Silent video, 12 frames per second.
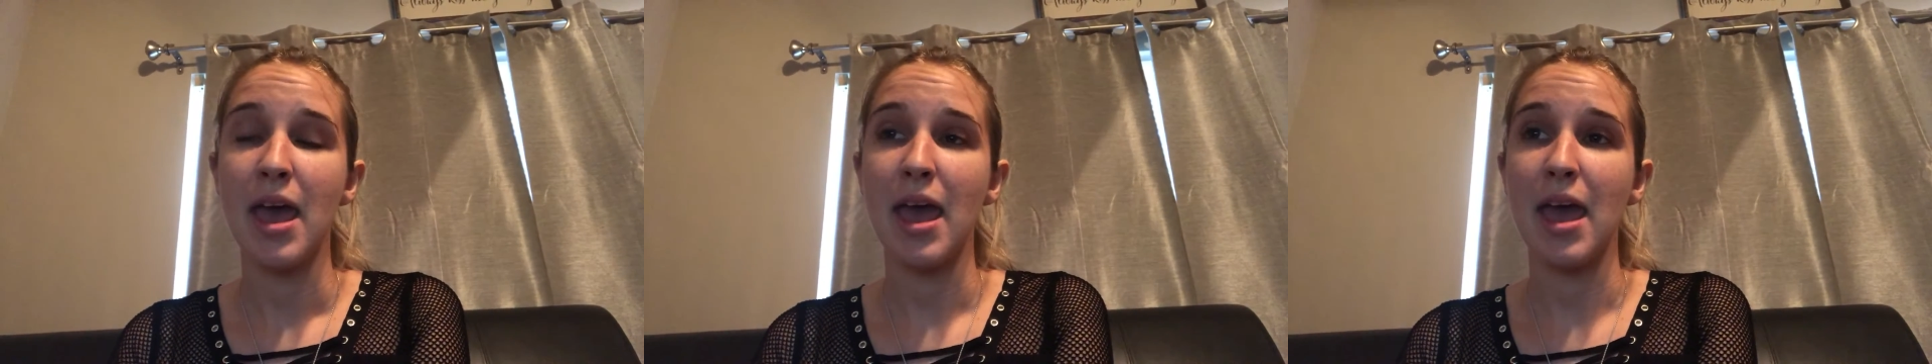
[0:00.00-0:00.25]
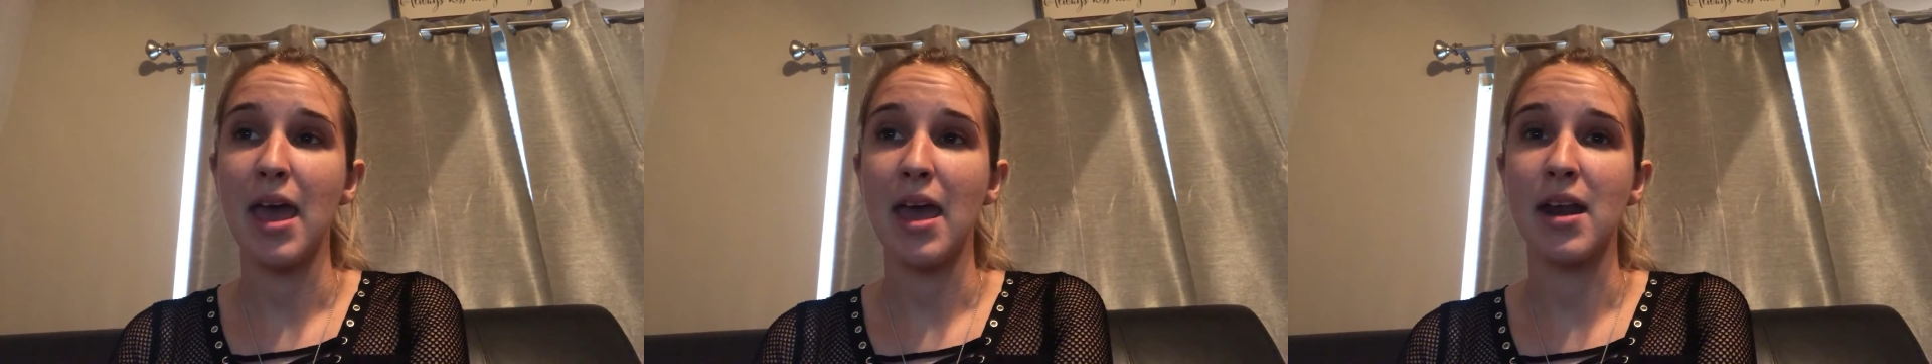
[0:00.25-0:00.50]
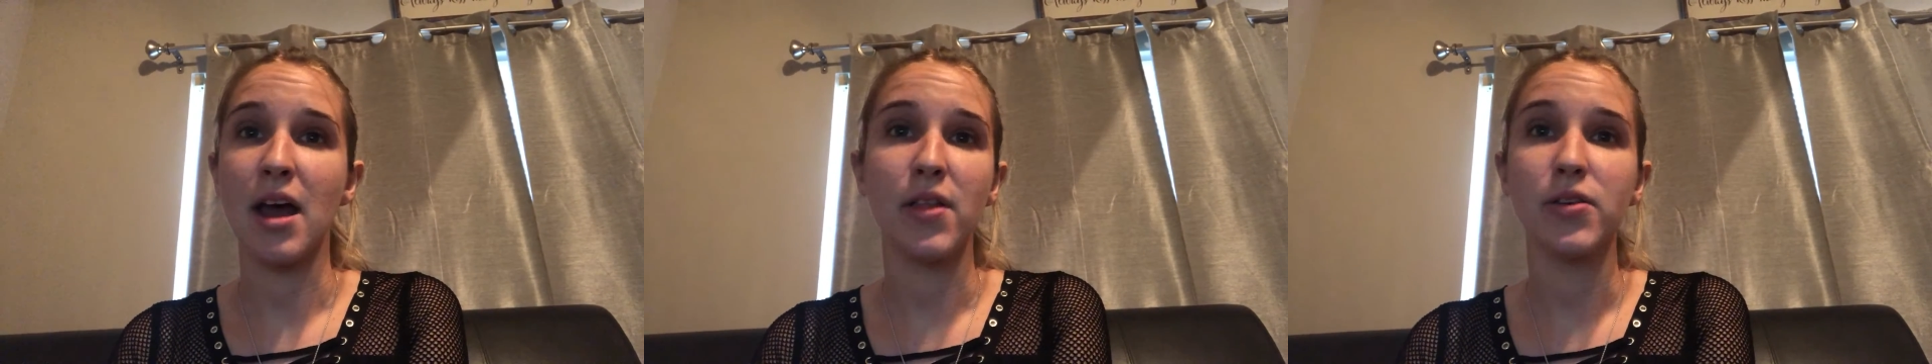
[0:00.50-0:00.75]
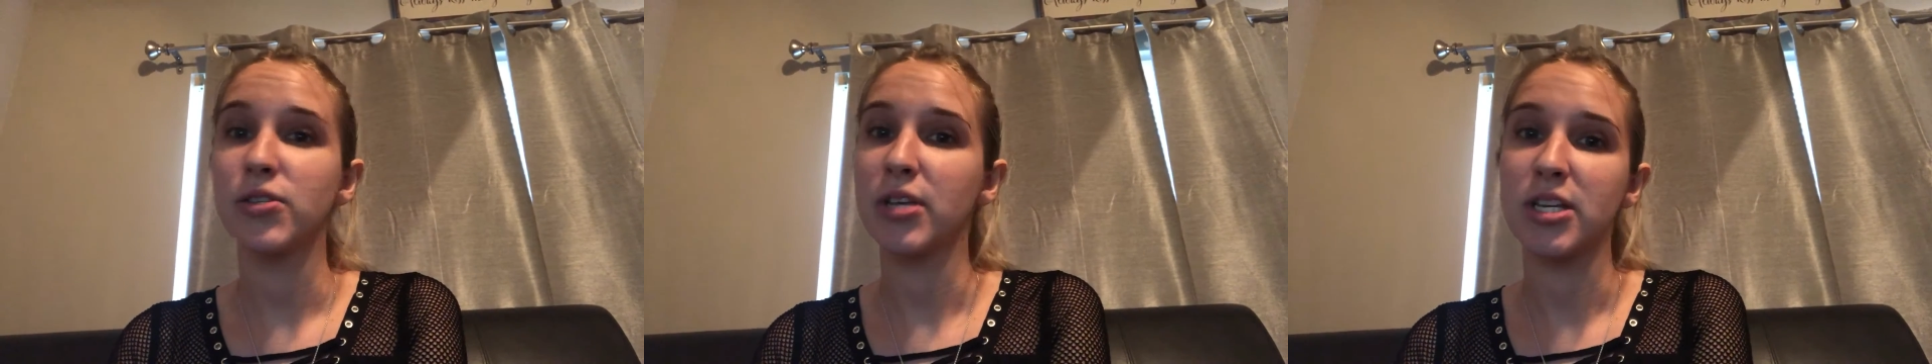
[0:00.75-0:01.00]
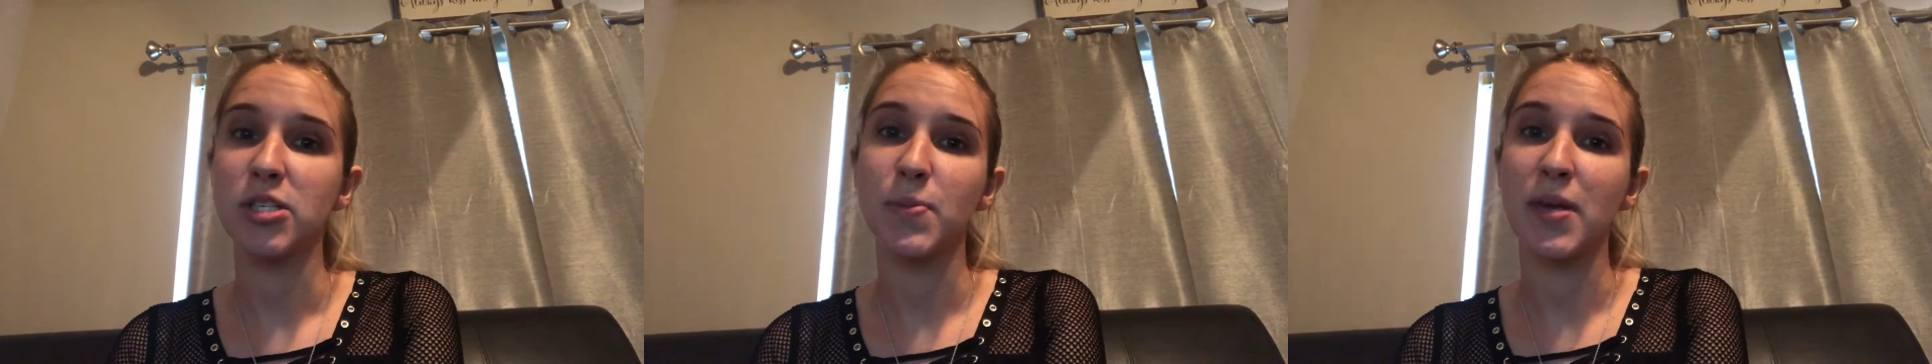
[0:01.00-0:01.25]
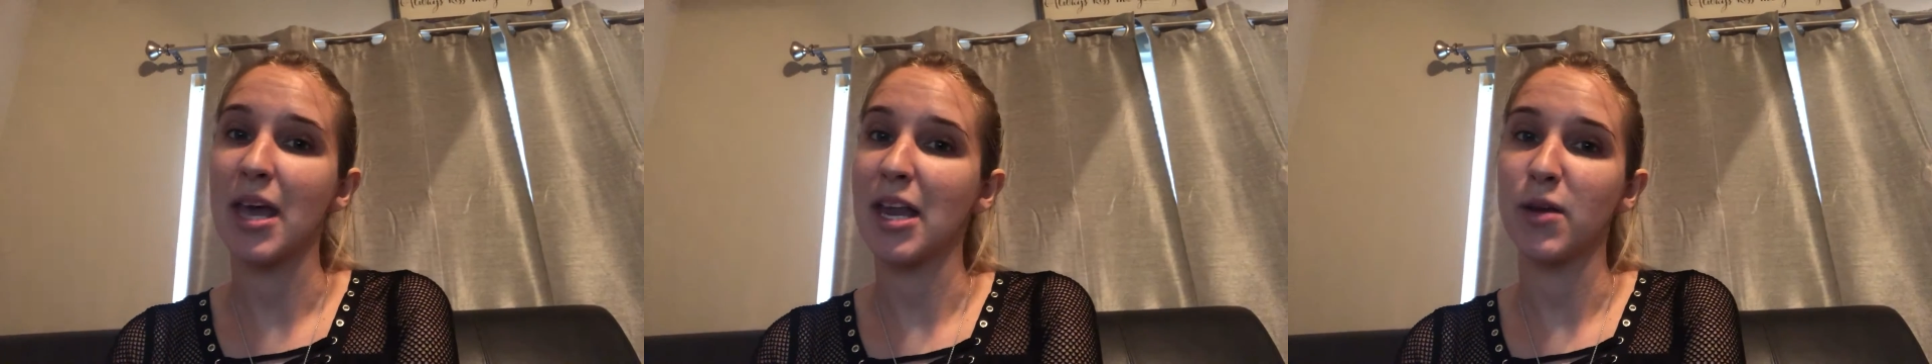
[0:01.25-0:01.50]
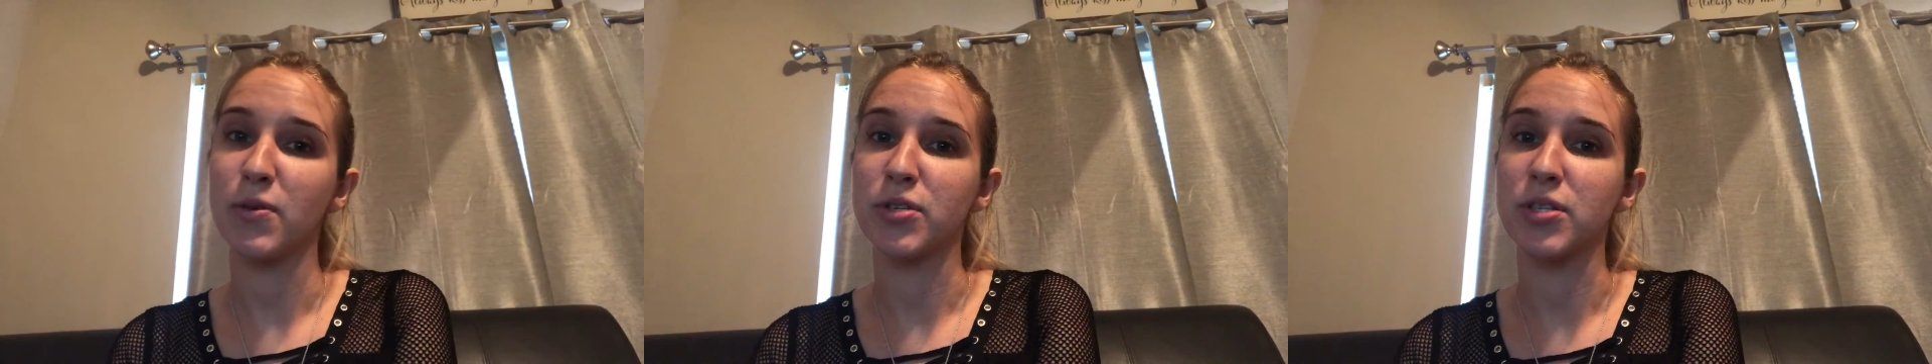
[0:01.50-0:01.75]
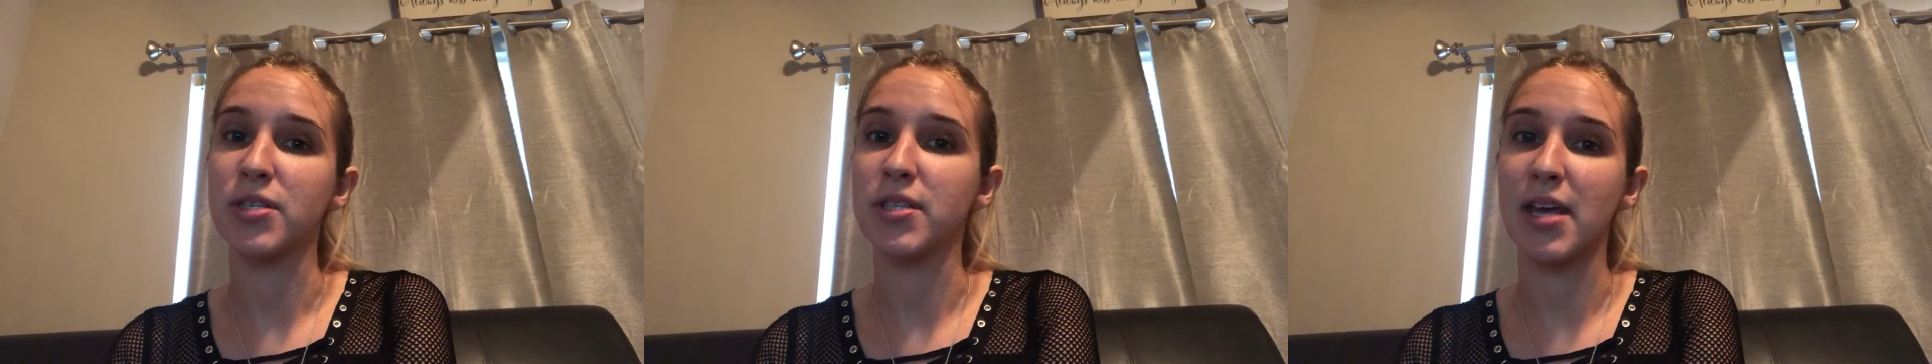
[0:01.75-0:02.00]
and others can't speak any
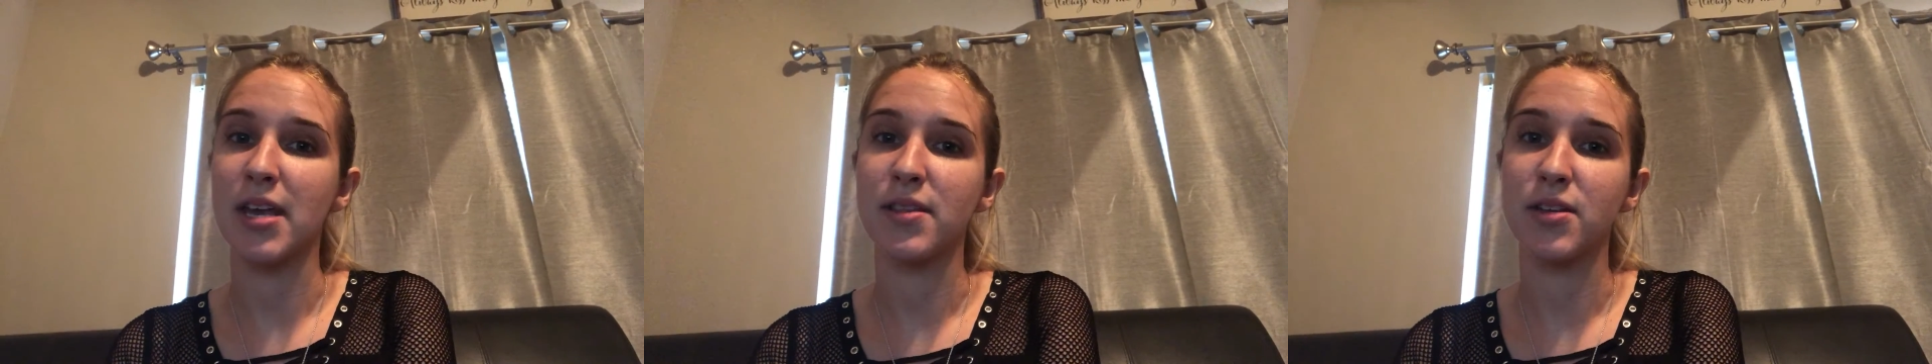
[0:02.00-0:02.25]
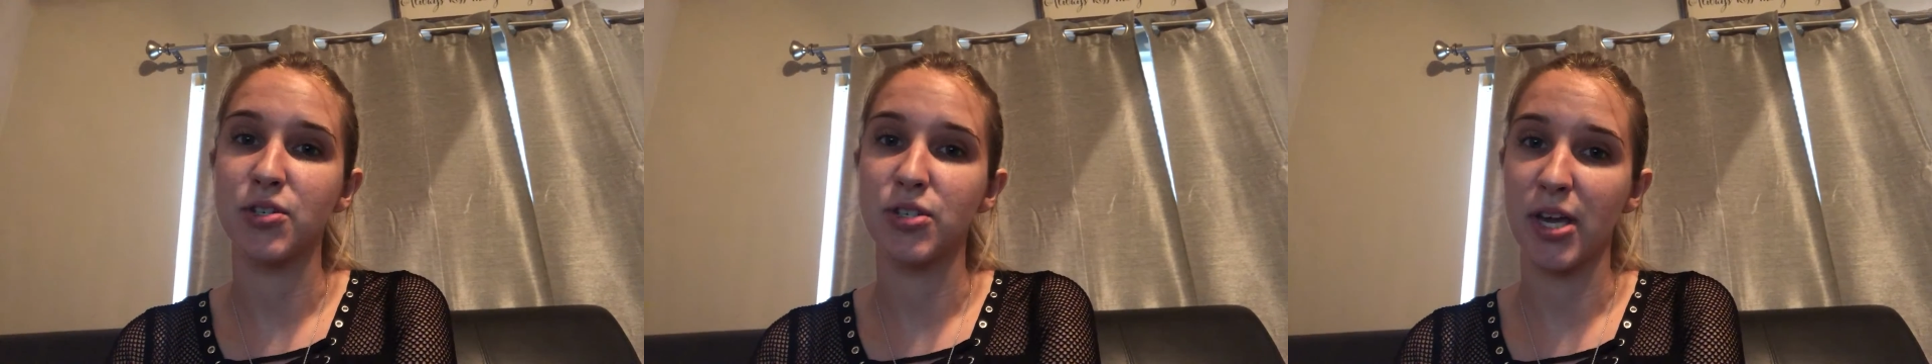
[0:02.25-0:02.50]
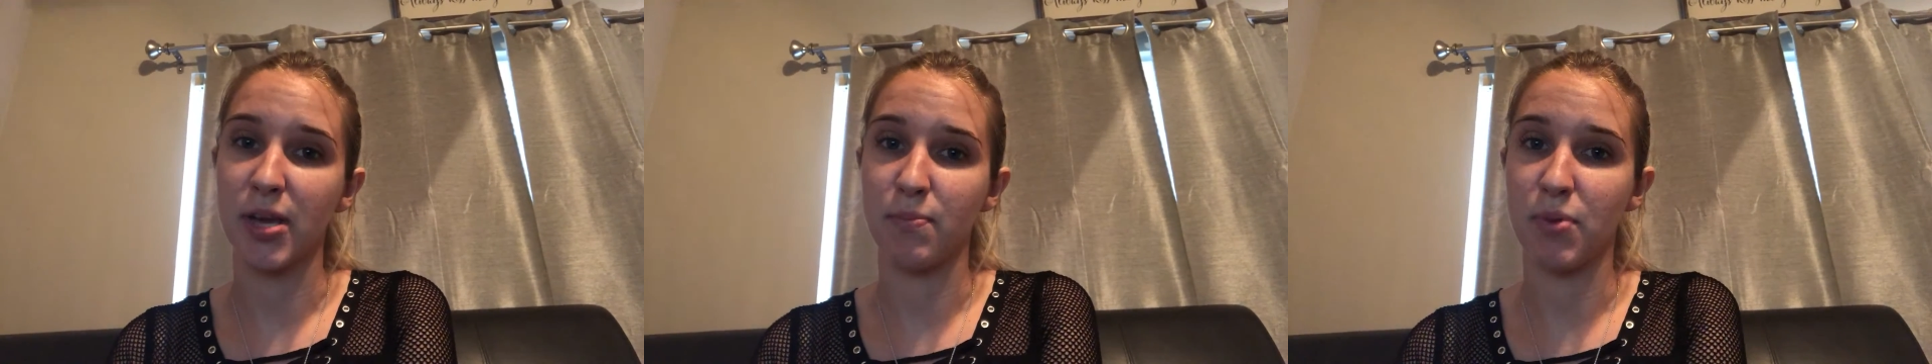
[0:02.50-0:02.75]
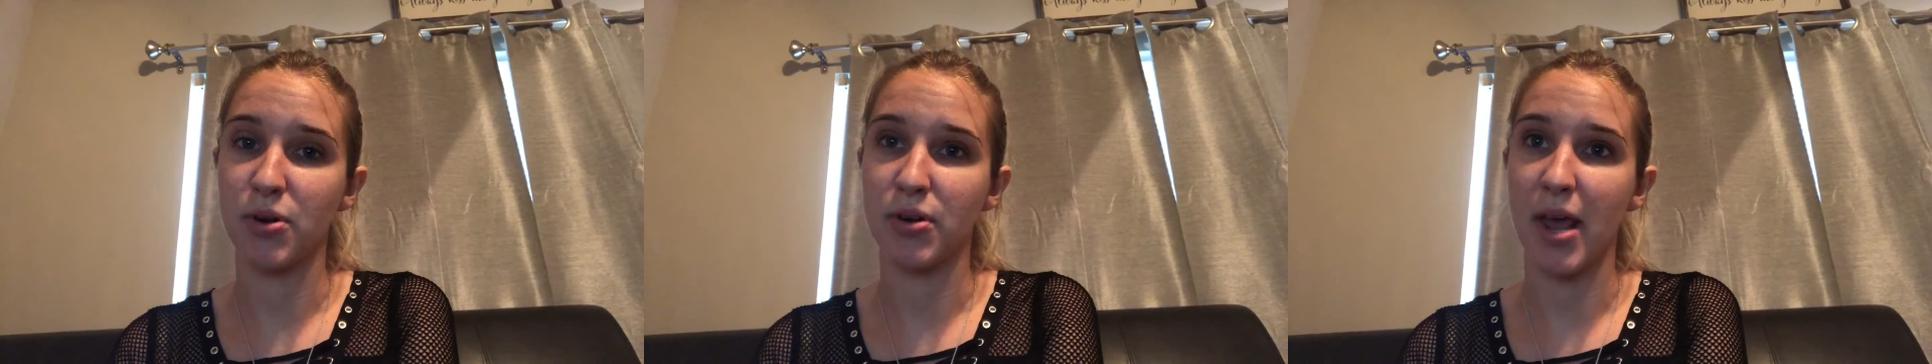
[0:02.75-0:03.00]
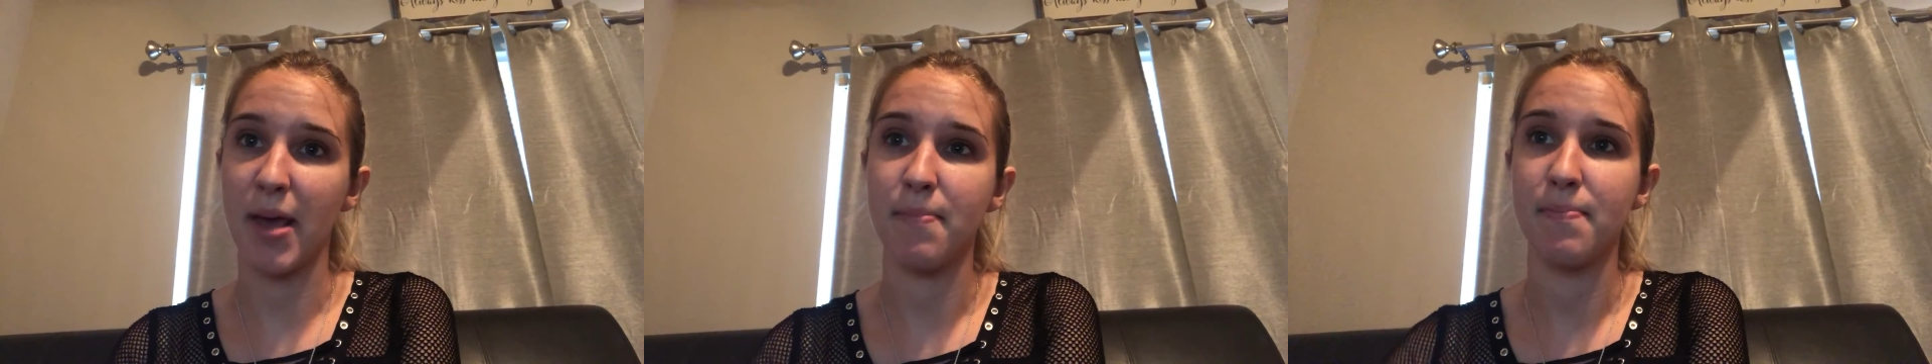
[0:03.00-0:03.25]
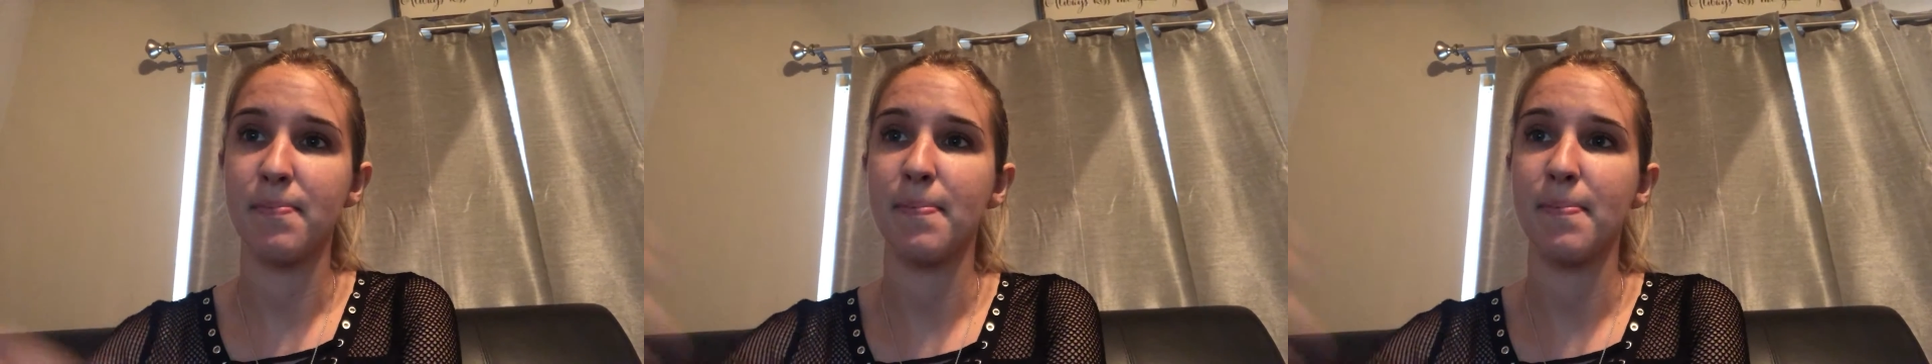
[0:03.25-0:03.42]
words until the end of their second birthday.